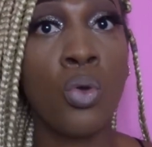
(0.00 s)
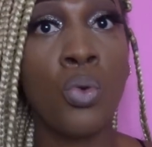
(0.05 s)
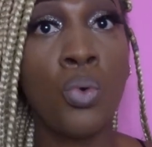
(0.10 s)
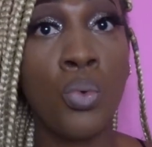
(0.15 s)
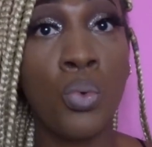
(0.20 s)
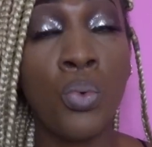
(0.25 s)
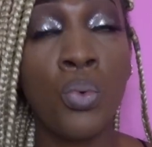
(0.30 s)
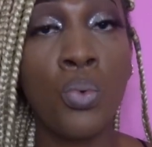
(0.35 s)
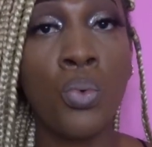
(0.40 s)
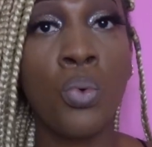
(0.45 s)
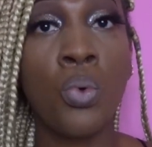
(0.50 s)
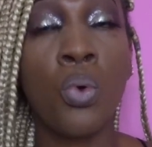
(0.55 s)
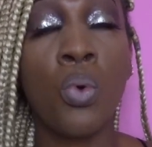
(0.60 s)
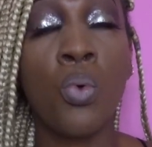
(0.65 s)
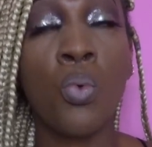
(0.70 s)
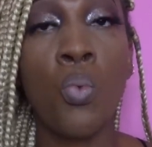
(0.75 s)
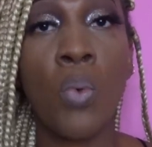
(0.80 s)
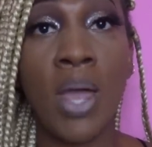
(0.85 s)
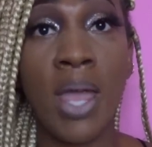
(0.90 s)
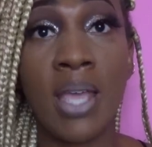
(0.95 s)
who
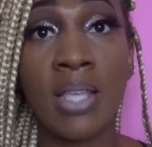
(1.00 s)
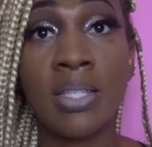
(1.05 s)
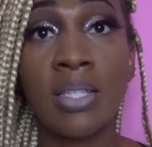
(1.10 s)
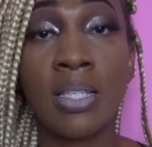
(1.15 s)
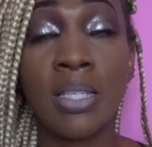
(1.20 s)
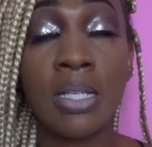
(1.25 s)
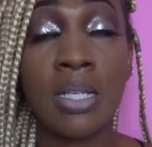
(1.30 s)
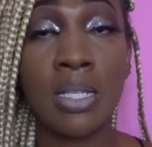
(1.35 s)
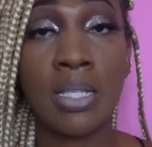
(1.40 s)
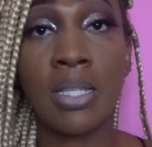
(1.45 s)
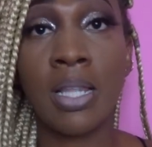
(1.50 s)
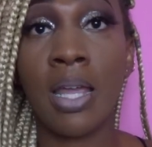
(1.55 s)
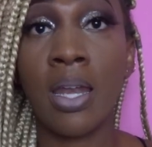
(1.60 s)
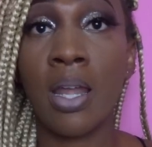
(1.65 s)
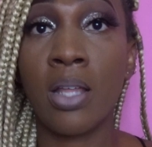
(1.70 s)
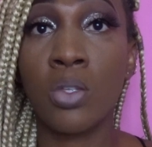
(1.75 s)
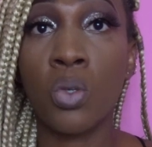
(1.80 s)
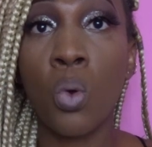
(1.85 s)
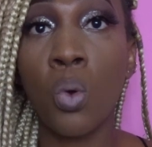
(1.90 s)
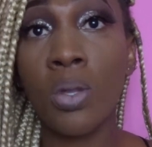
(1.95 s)
wear skirts like
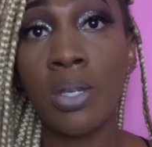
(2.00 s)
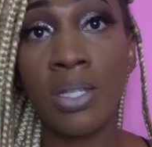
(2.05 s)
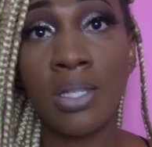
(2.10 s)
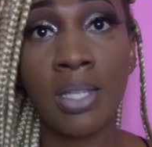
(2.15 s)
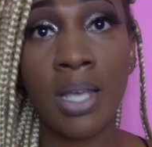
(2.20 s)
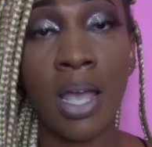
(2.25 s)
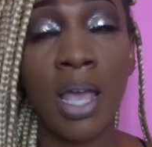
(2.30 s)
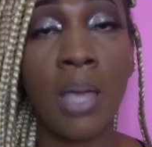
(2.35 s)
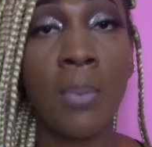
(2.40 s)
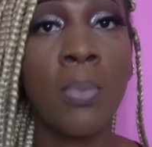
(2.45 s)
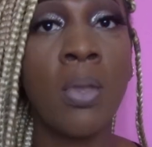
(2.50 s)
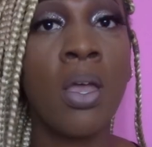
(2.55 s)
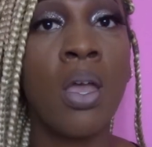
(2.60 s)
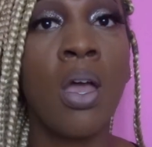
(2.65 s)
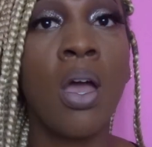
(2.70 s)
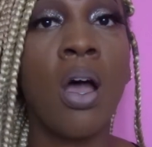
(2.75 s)
that all the time,